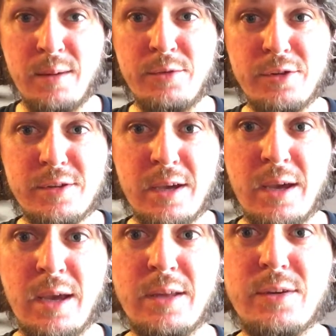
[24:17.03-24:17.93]
I'm just
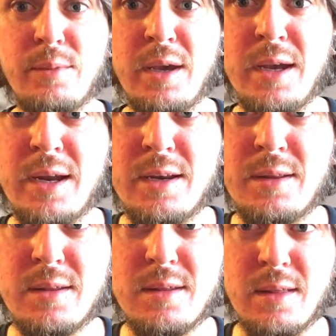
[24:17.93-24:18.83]
saying, to me,
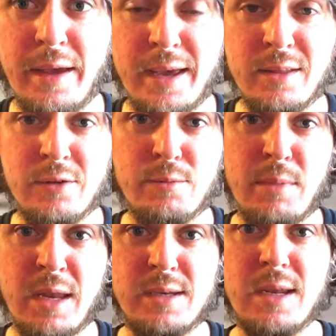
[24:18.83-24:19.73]
it's like there's
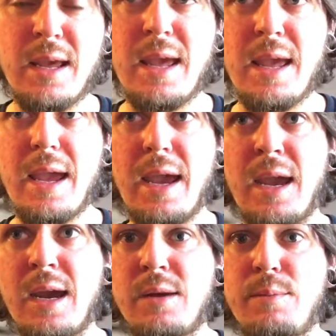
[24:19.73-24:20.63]
mint
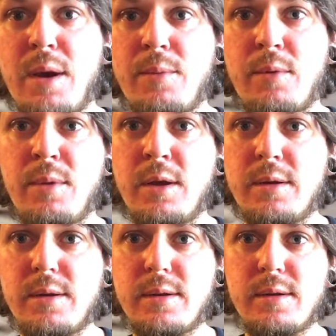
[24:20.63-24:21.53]
and peppermint,